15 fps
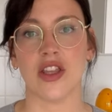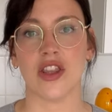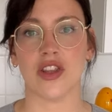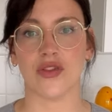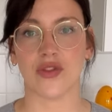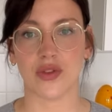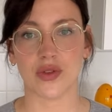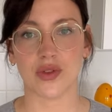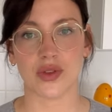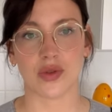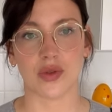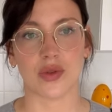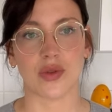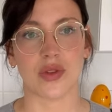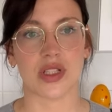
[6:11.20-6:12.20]
the food
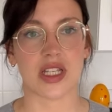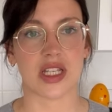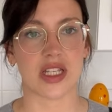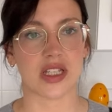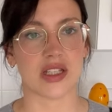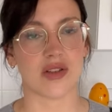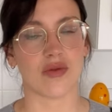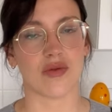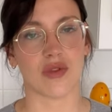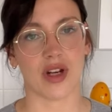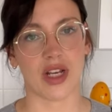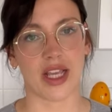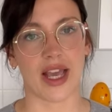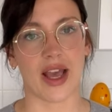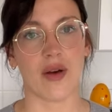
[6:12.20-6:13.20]
source is
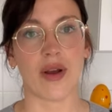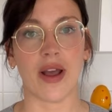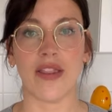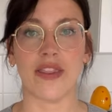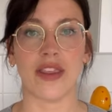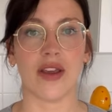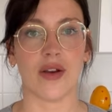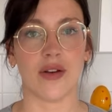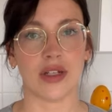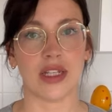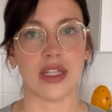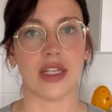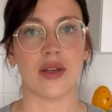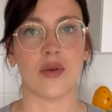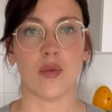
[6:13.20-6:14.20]
running out, and the only
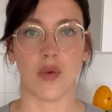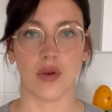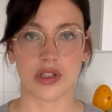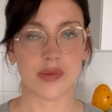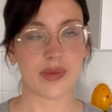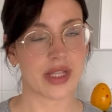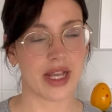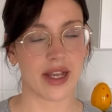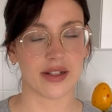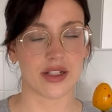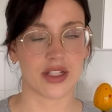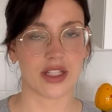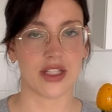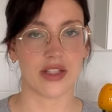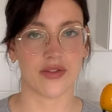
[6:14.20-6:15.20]
wasps that
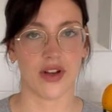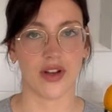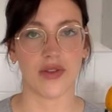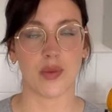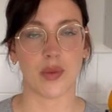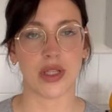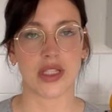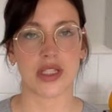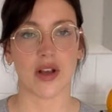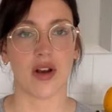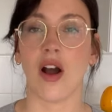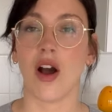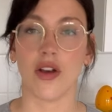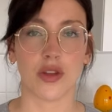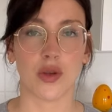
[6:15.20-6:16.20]
actually survive the winter
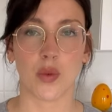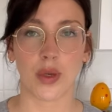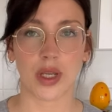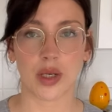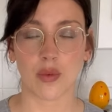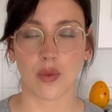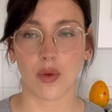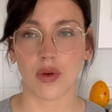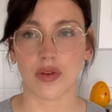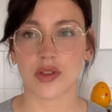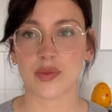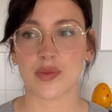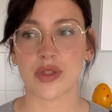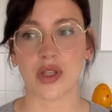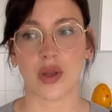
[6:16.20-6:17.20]
are the queen
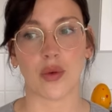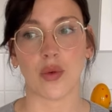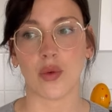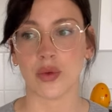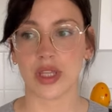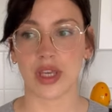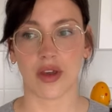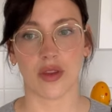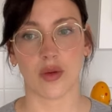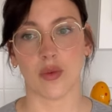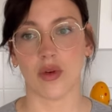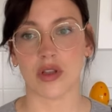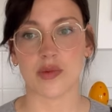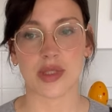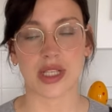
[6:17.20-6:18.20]
wasps, so all the other
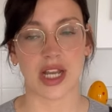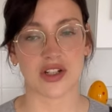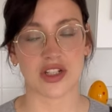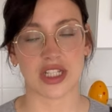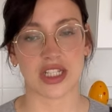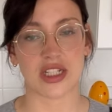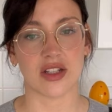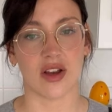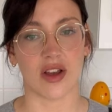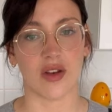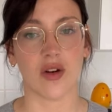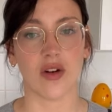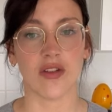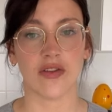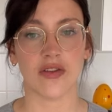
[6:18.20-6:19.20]
wasps actually die
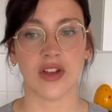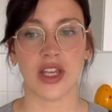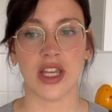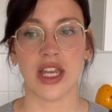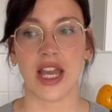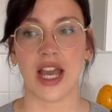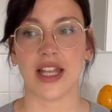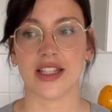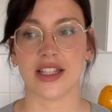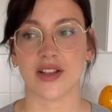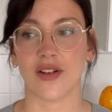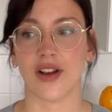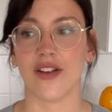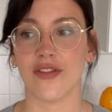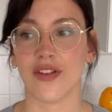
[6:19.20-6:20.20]
off. And so
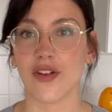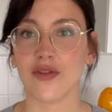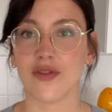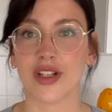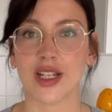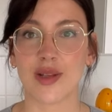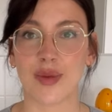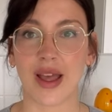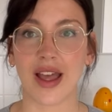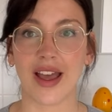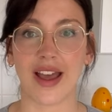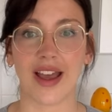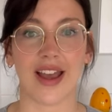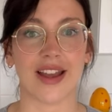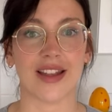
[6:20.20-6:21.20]
I felt really
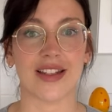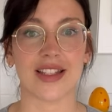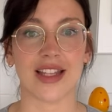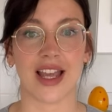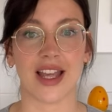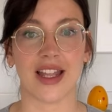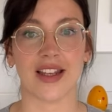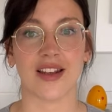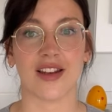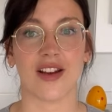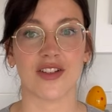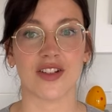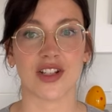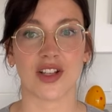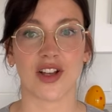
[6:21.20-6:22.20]
bad, and I
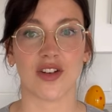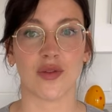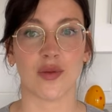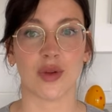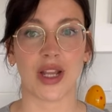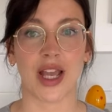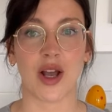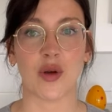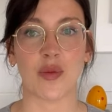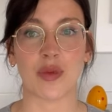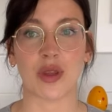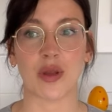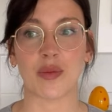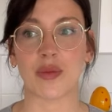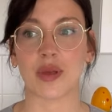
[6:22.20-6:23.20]
just kind of want to help
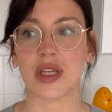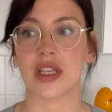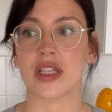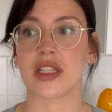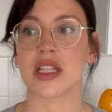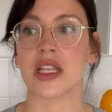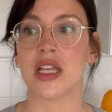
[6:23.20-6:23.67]
them, because